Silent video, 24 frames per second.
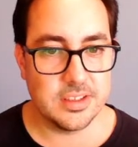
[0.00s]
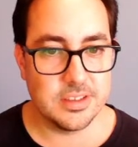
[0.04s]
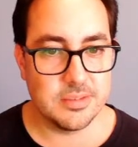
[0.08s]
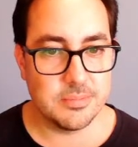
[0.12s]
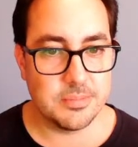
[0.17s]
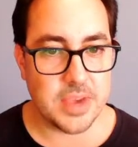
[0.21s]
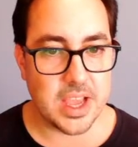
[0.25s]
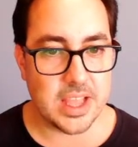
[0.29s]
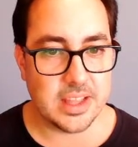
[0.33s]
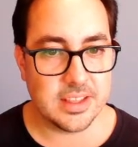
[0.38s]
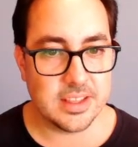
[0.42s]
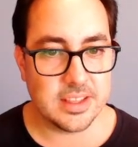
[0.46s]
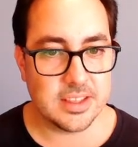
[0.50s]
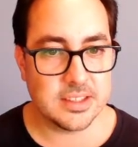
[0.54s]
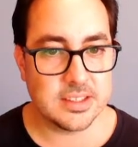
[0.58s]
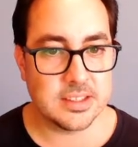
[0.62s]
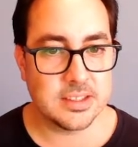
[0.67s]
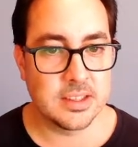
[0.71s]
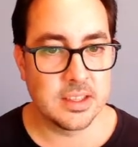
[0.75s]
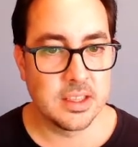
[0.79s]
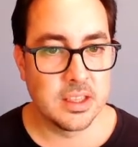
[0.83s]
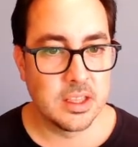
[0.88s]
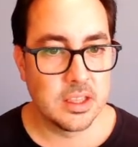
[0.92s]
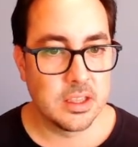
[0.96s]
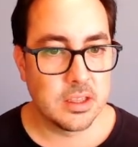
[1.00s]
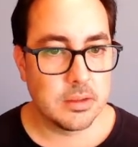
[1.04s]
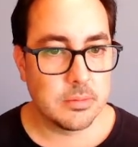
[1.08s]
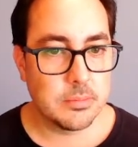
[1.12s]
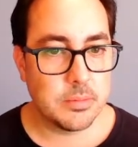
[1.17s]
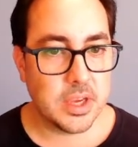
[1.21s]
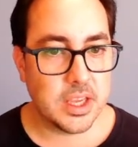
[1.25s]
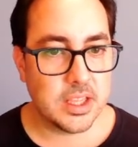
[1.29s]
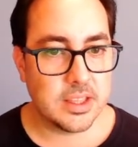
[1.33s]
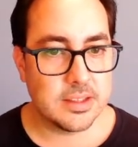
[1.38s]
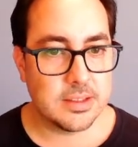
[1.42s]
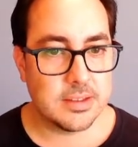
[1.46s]
Pandas,
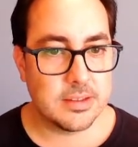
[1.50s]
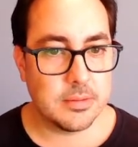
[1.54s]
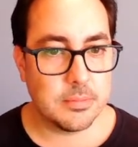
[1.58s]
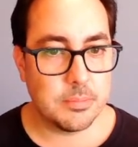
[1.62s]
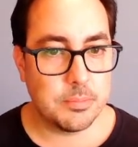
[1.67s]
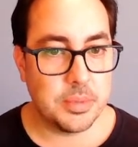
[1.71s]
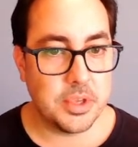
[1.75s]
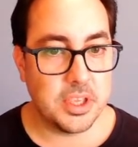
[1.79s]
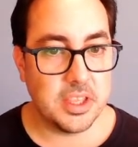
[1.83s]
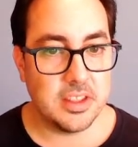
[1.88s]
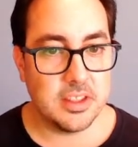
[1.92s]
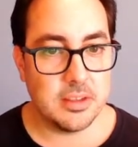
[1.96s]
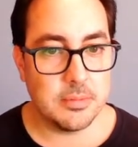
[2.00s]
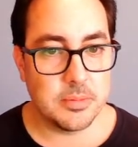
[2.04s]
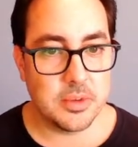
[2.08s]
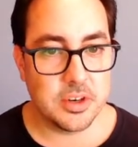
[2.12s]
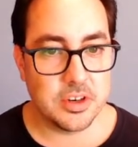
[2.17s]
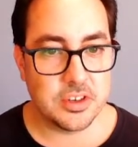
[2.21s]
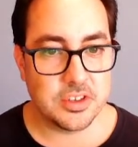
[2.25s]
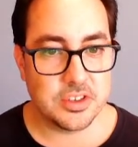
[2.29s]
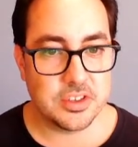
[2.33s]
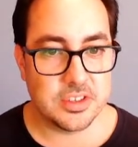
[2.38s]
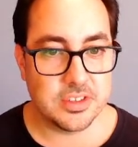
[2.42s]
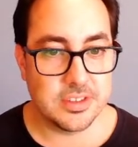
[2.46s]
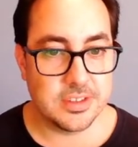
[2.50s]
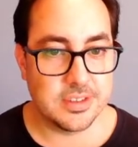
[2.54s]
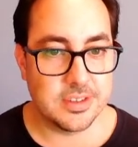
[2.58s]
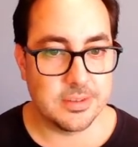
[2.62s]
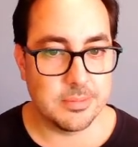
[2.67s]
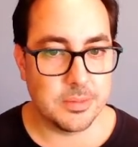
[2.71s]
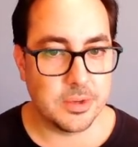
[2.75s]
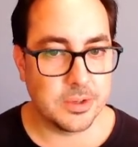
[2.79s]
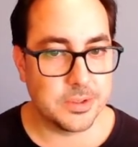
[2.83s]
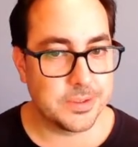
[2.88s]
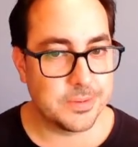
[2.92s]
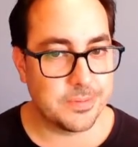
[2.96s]
but PD merge is the
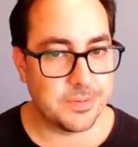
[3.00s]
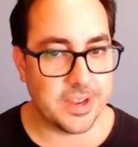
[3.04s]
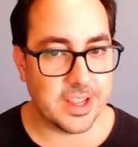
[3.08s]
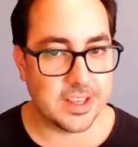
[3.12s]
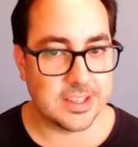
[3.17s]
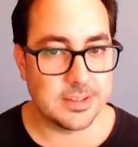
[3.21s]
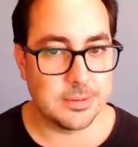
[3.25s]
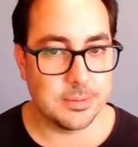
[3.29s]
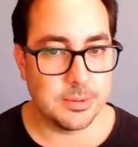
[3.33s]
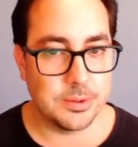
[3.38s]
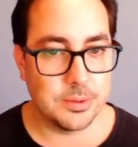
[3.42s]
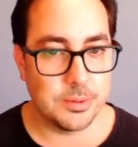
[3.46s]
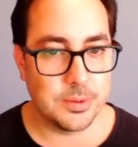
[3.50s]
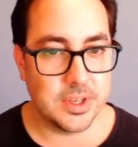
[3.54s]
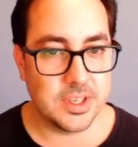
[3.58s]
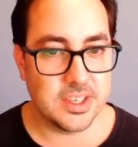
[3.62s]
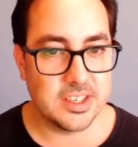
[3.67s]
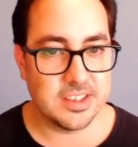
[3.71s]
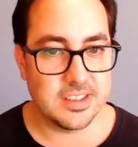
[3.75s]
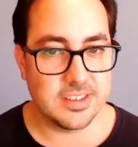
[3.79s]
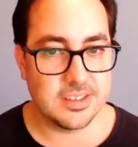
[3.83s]
most flexible one.